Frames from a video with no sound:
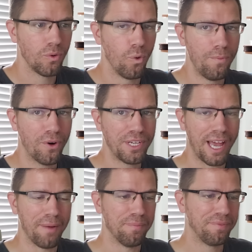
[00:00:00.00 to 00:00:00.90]
One more
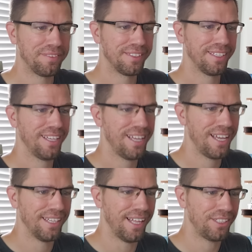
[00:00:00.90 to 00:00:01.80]
time.
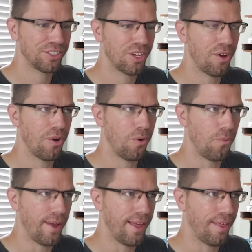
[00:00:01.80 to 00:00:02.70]
Let's go
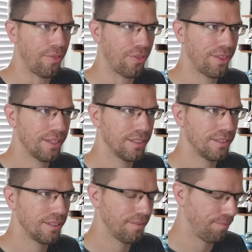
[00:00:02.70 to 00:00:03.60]
with
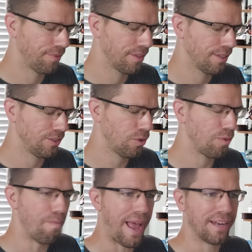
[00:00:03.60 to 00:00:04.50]

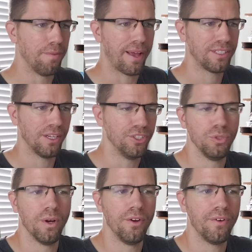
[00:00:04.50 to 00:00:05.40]
Magnum XL
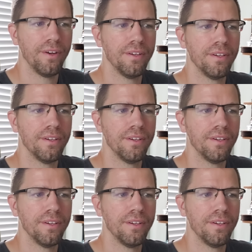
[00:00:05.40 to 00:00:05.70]
200.